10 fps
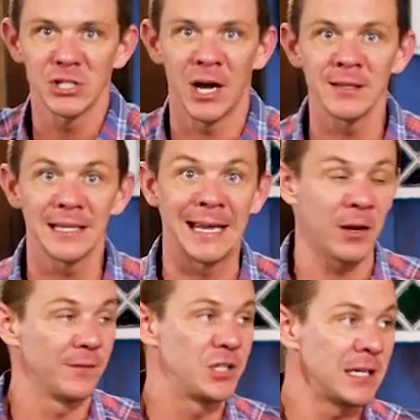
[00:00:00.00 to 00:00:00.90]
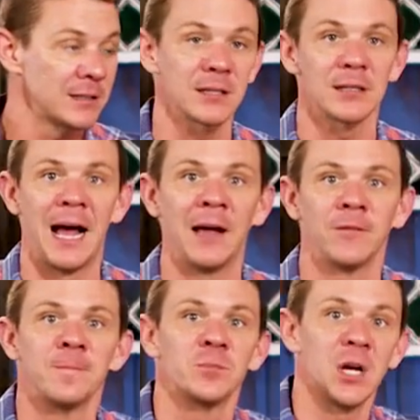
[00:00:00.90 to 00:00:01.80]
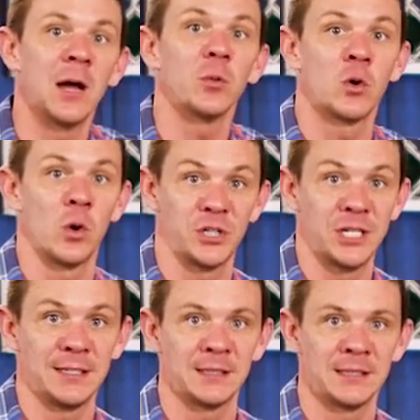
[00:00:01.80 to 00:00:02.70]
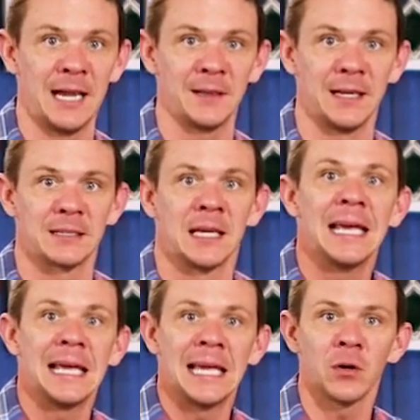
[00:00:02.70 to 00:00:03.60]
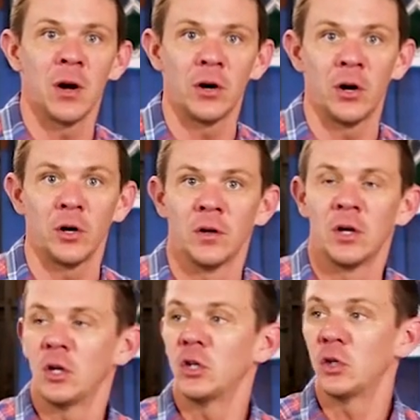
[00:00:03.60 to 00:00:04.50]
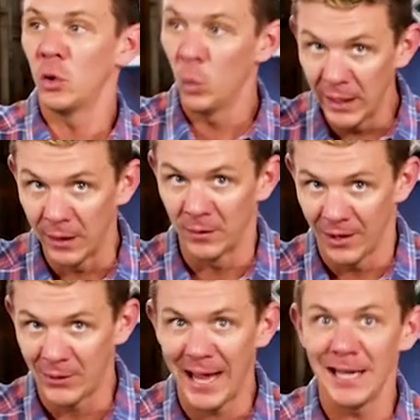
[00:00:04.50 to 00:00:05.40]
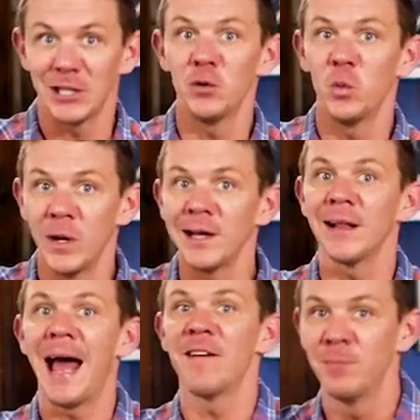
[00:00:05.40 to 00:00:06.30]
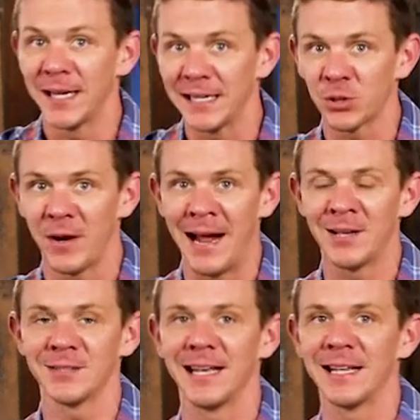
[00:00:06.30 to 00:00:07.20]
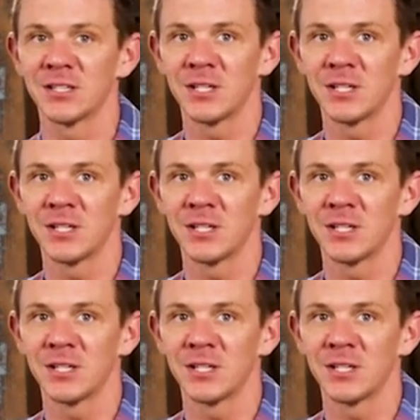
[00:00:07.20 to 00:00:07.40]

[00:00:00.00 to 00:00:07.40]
in John's account of Jesus' life, John records Jesus saying this, here on earth, you will have many trials and